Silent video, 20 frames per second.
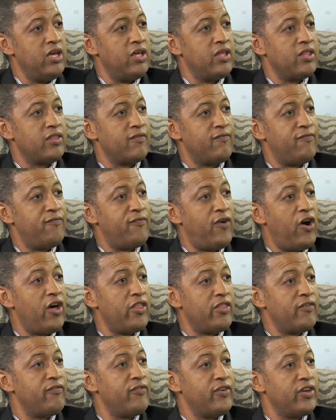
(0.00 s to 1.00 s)
the
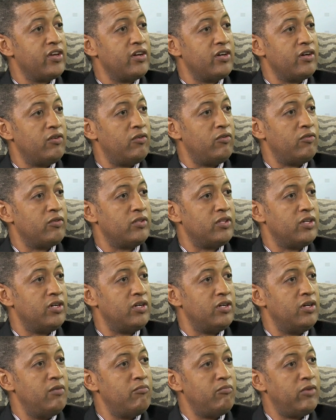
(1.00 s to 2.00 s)
father figure or
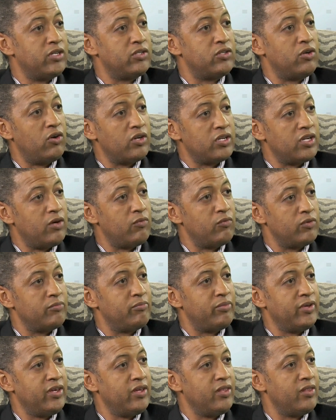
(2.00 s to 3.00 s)
my daughter would
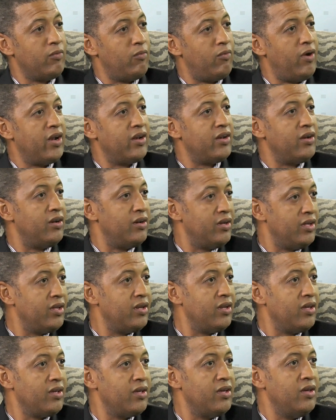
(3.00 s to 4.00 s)
be the one
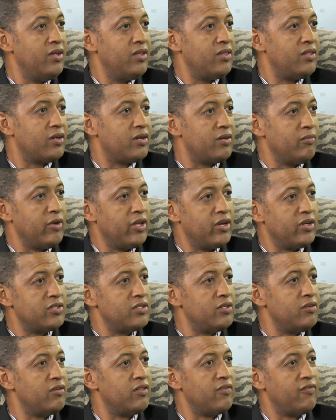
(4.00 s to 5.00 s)
leading the
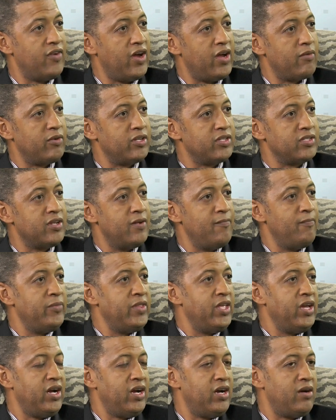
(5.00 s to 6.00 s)
community or the families.
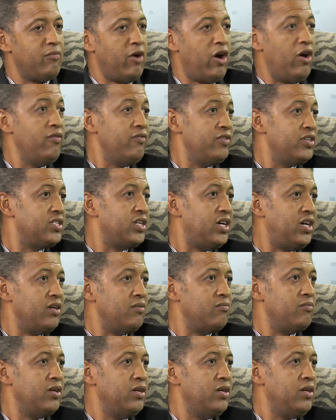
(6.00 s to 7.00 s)
Over
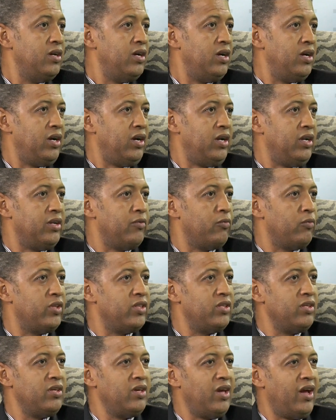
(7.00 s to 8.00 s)
time, and with
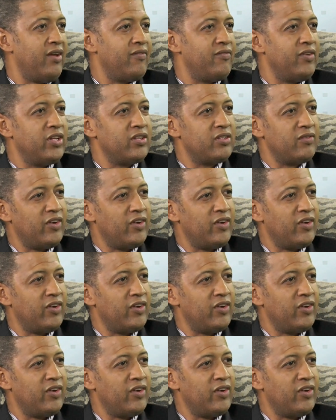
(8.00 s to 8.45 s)
the advent of